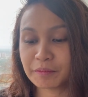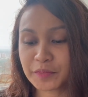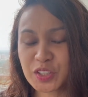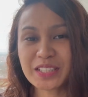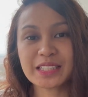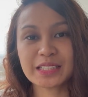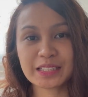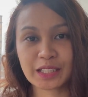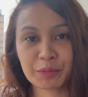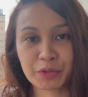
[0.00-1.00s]
Just a
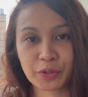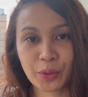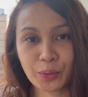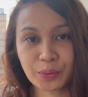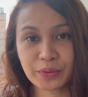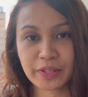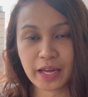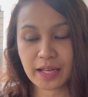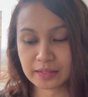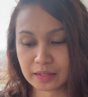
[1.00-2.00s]
disclaimer though,
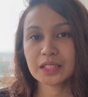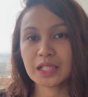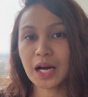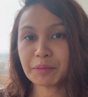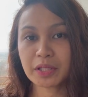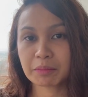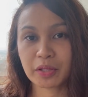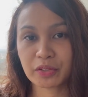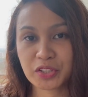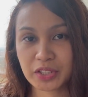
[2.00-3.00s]
that I'm not a
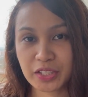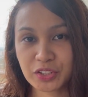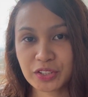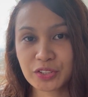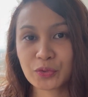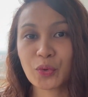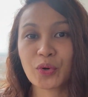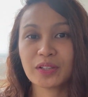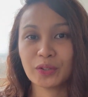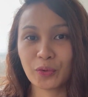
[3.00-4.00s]
migration agent
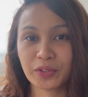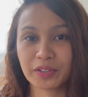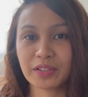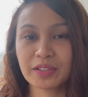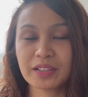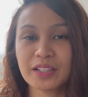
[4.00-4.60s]
or a lawyer,